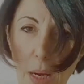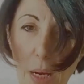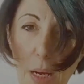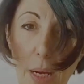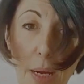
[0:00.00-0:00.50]

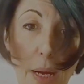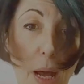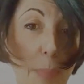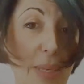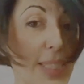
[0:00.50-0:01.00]

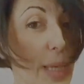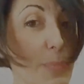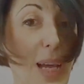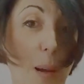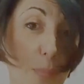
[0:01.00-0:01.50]
I mean,
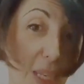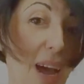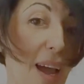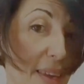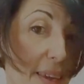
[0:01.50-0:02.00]
sometimes
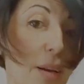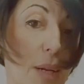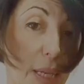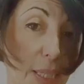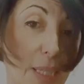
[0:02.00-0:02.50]
I hear
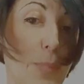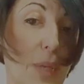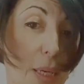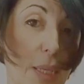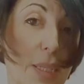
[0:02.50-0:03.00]

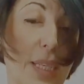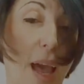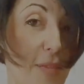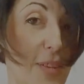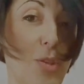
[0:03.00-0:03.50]
customers
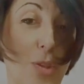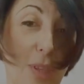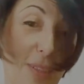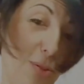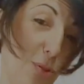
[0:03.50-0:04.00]
having
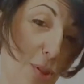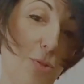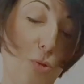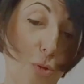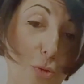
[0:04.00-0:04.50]

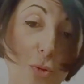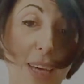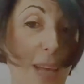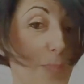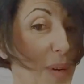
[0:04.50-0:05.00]
to do
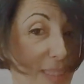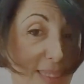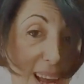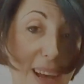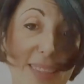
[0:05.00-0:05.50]
that, but
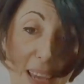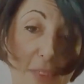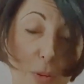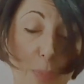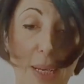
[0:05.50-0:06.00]
not
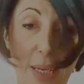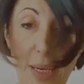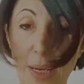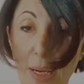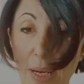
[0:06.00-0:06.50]

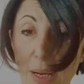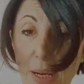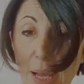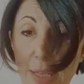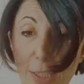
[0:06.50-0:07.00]
everybody
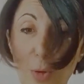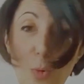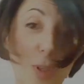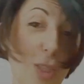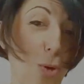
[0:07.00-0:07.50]
has to
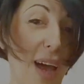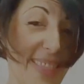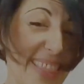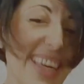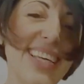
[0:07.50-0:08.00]
do it. So
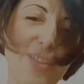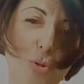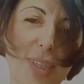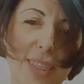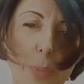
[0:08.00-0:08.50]
I think
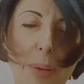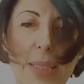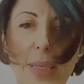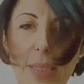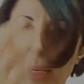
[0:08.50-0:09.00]
it really
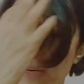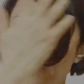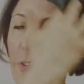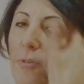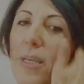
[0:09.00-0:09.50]
depends on the
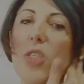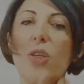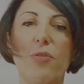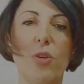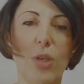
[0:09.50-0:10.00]

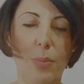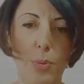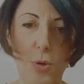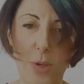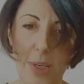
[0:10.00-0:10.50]
configuration of your
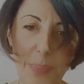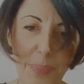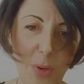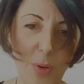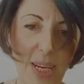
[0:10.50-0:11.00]
computer.
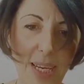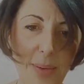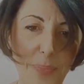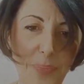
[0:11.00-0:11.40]
Okay.